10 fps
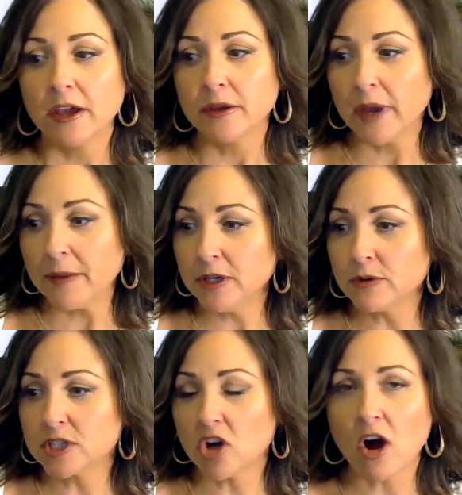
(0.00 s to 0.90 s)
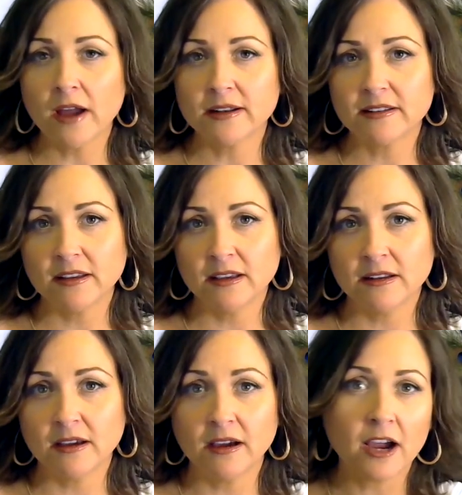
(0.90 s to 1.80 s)
maybe you were taught
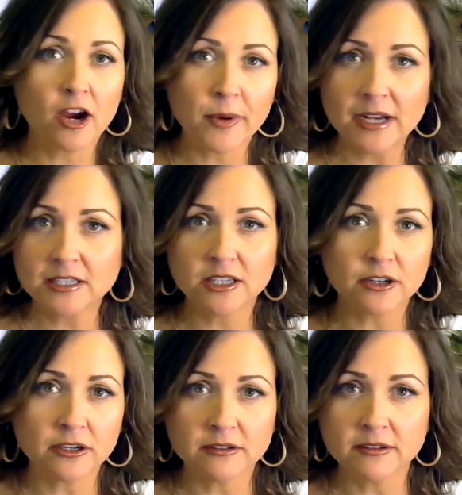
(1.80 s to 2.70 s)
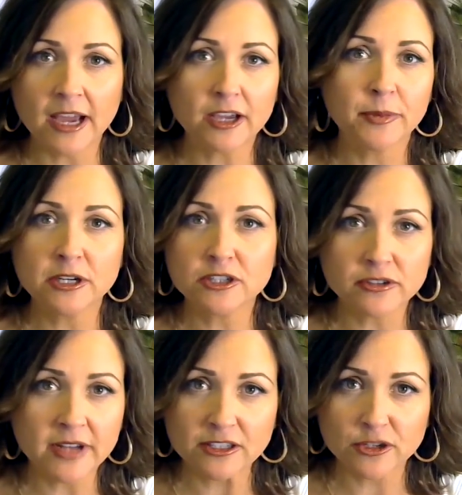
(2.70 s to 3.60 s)
in chiropractic or
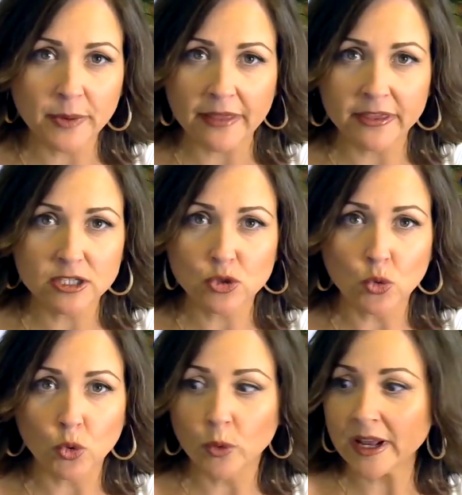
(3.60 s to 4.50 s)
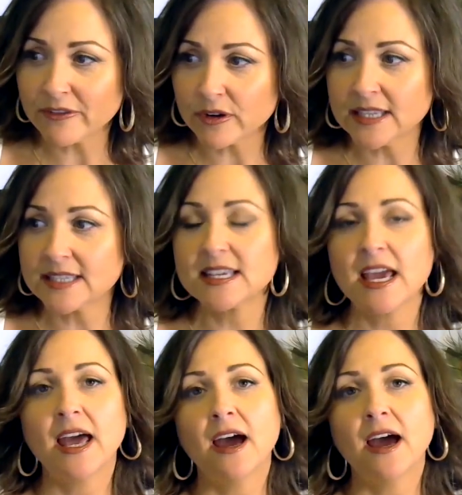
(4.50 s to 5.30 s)
acupuncture, naturopathic school, whatever it is,